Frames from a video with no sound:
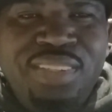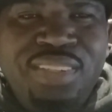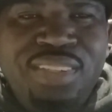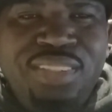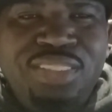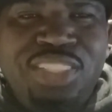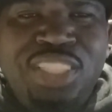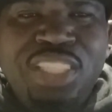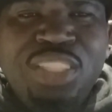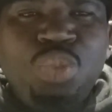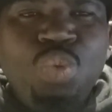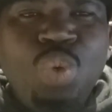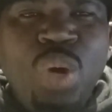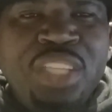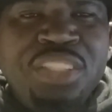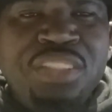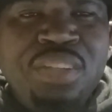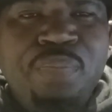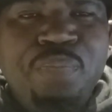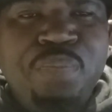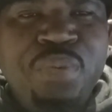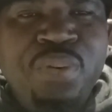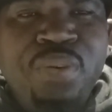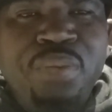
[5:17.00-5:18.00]
Just watch the
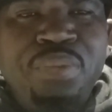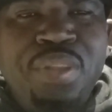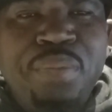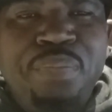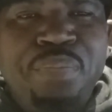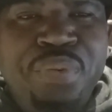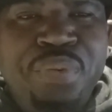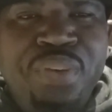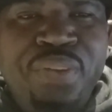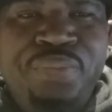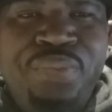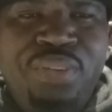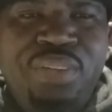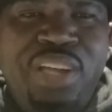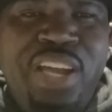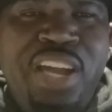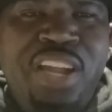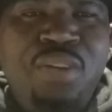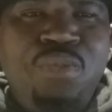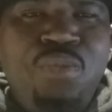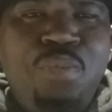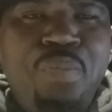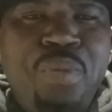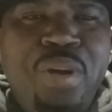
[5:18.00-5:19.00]
preview.
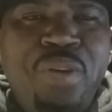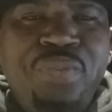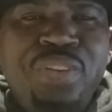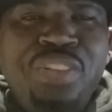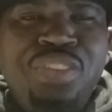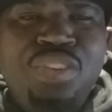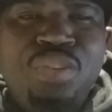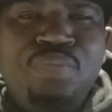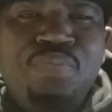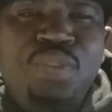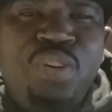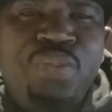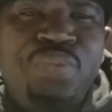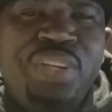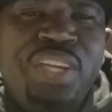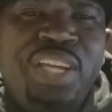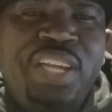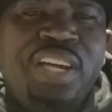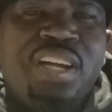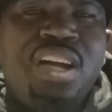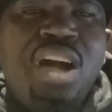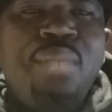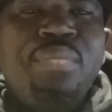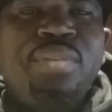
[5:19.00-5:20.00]
Eddie Murphy new movie
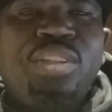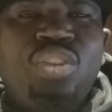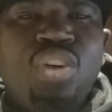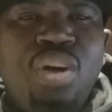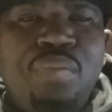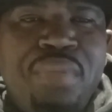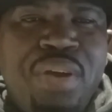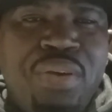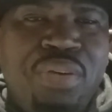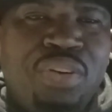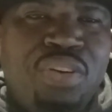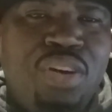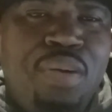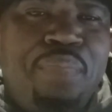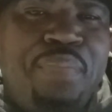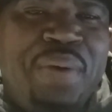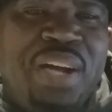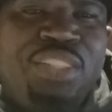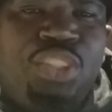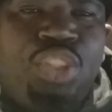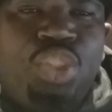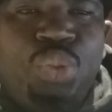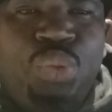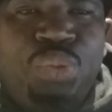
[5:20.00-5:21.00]
and Coming to America
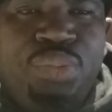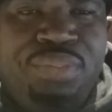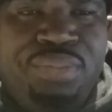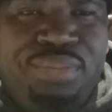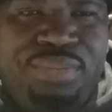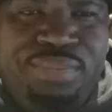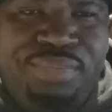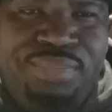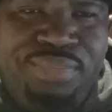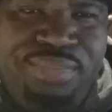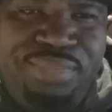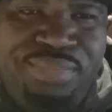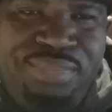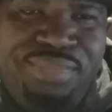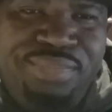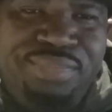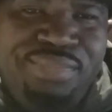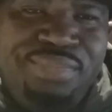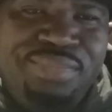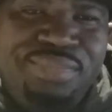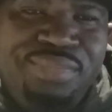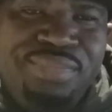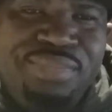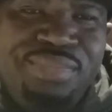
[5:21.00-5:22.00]
Part 2.
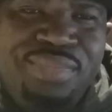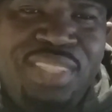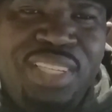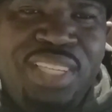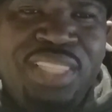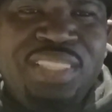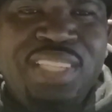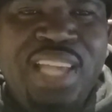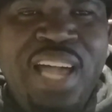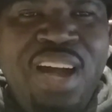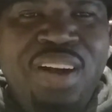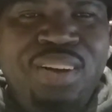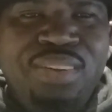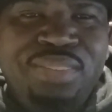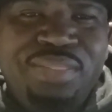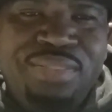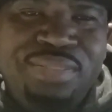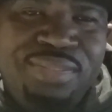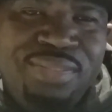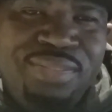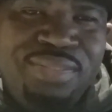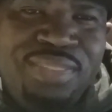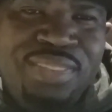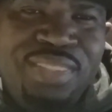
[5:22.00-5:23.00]
It's out.
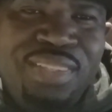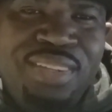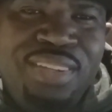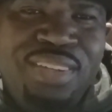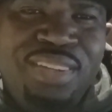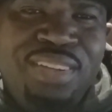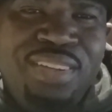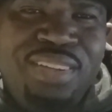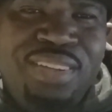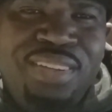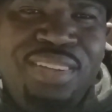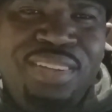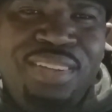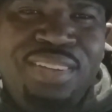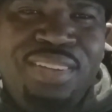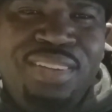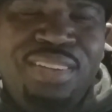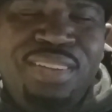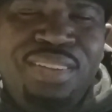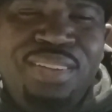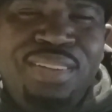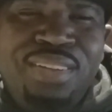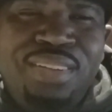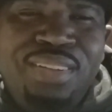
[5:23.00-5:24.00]

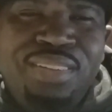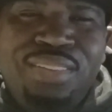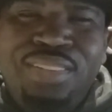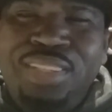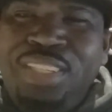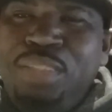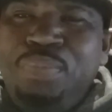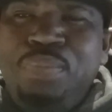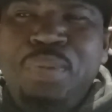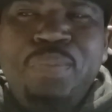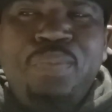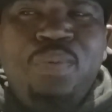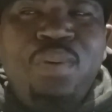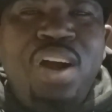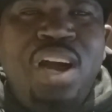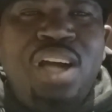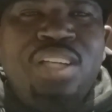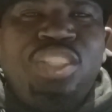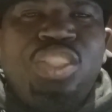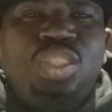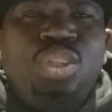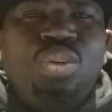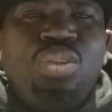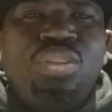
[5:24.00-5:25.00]
These people are
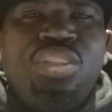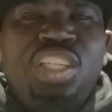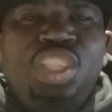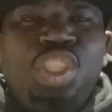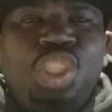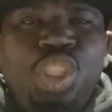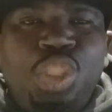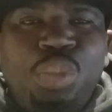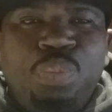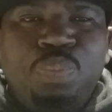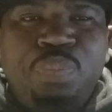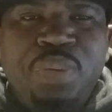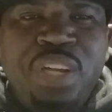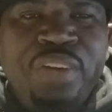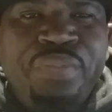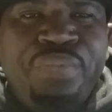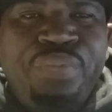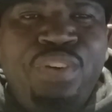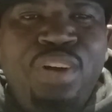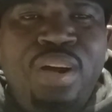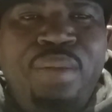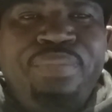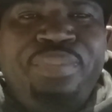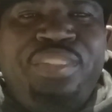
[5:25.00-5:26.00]
so
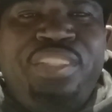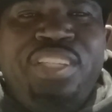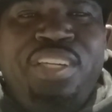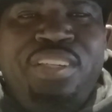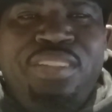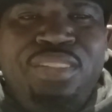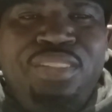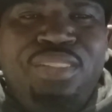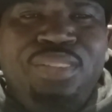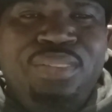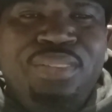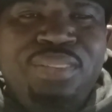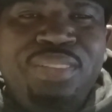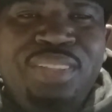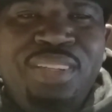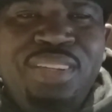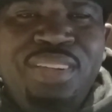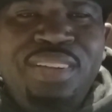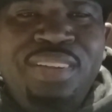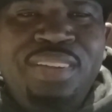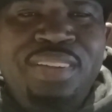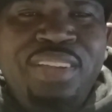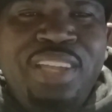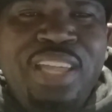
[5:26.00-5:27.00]
disrespectful. I'm telling you.
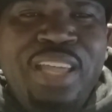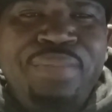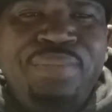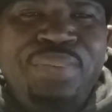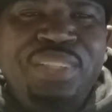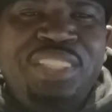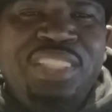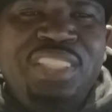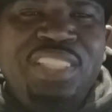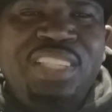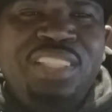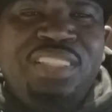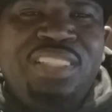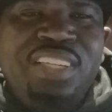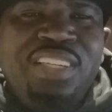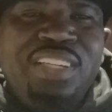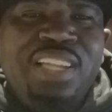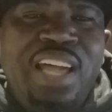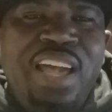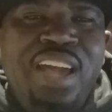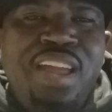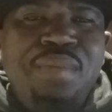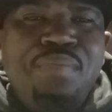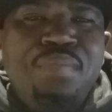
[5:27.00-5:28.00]
If you see the thing
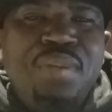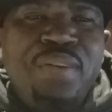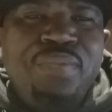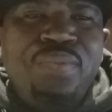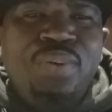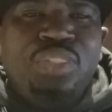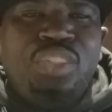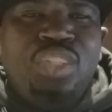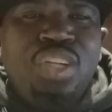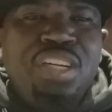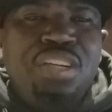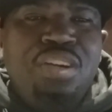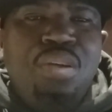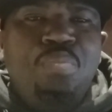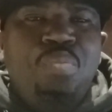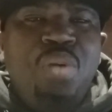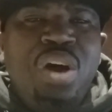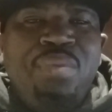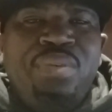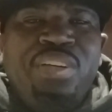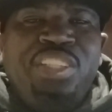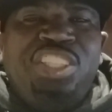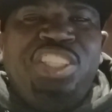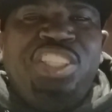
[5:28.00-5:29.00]
that Eddie Murphy was talking in the
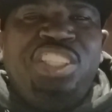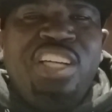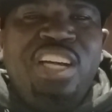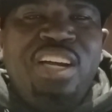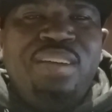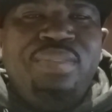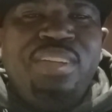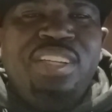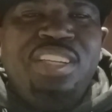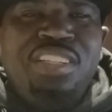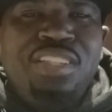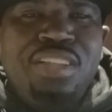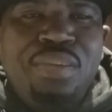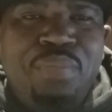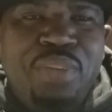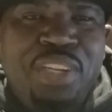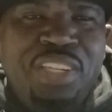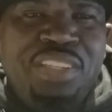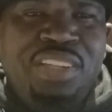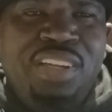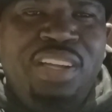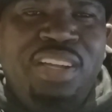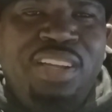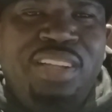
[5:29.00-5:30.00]
barbershop in
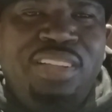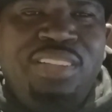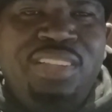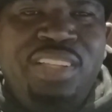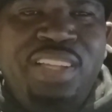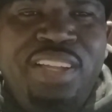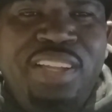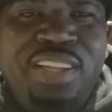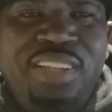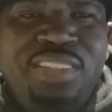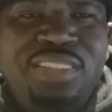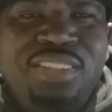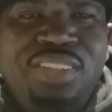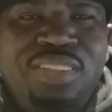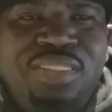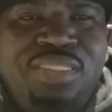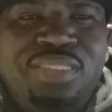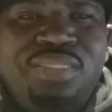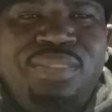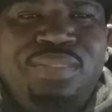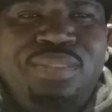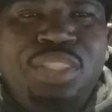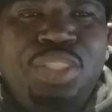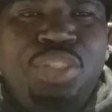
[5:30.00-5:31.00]

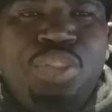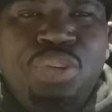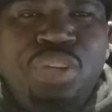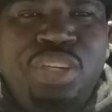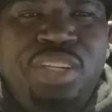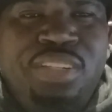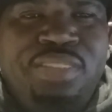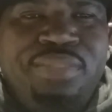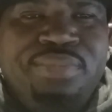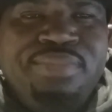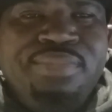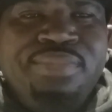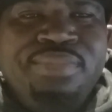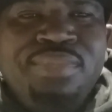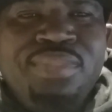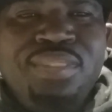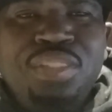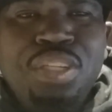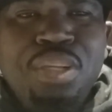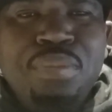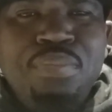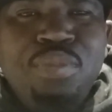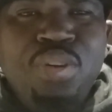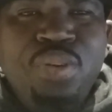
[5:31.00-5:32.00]
the trailer,
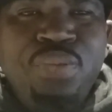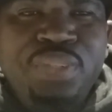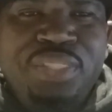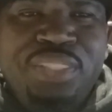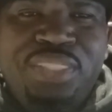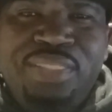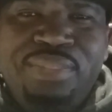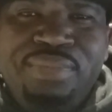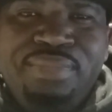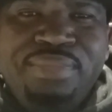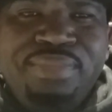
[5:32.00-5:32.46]
the movies,